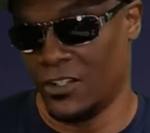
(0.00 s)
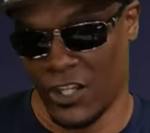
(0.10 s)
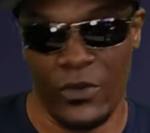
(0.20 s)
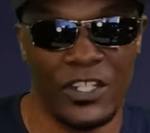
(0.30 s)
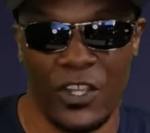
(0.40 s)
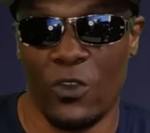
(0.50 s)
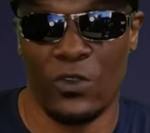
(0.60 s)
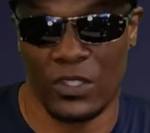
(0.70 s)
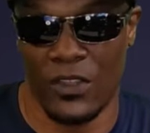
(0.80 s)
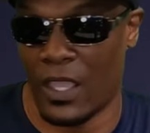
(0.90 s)
Jerry
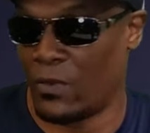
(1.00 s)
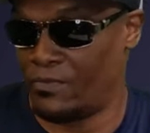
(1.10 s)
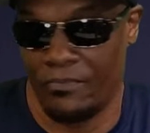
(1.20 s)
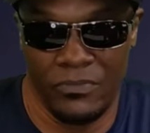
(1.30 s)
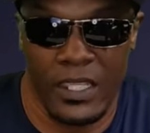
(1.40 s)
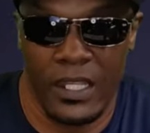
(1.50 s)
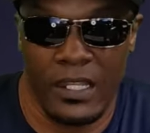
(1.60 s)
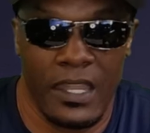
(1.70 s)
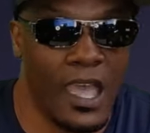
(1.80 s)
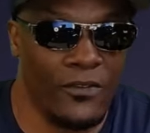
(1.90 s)
Jones saw that he
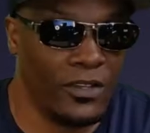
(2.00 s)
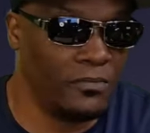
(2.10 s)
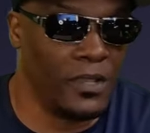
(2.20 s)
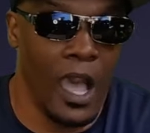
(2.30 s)
didn't have an